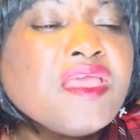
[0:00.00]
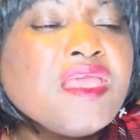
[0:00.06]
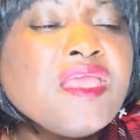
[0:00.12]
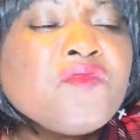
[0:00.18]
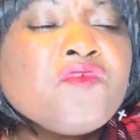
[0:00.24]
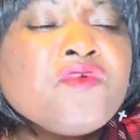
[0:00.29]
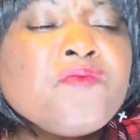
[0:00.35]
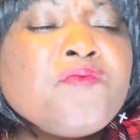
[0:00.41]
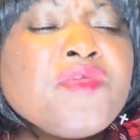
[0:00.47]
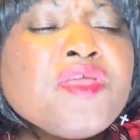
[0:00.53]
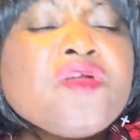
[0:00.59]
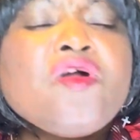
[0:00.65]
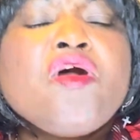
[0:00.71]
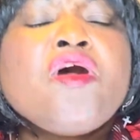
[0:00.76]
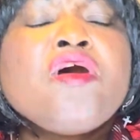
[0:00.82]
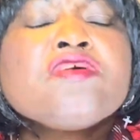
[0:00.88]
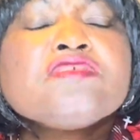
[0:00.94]
It will bring
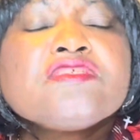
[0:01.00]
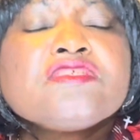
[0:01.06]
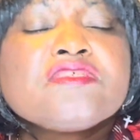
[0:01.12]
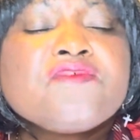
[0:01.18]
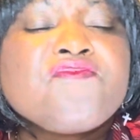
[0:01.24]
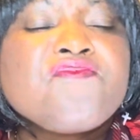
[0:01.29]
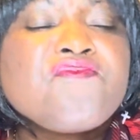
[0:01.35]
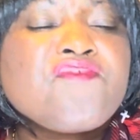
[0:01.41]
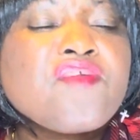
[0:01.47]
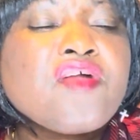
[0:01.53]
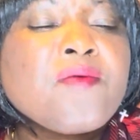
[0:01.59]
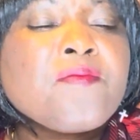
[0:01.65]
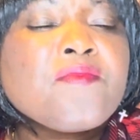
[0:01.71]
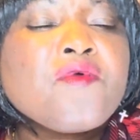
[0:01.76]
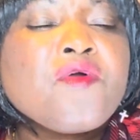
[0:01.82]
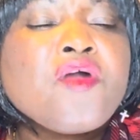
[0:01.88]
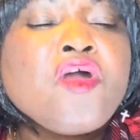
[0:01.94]
us
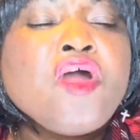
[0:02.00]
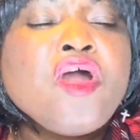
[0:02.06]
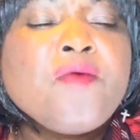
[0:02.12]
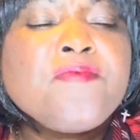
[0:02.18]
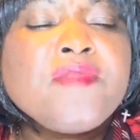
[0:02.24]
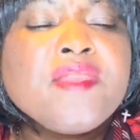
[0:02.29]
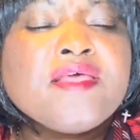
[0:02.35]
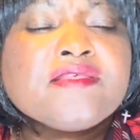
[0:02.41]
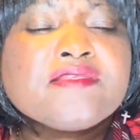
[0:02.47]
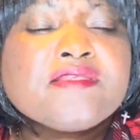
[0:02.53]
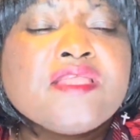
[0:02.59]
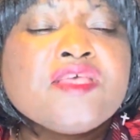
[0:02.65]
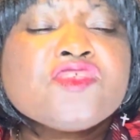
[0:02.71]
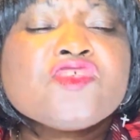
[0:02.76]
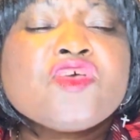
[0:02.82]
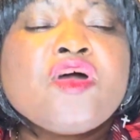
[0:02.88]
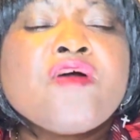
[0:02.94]
from
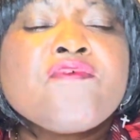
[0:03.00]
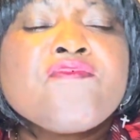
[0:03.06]
hopelessness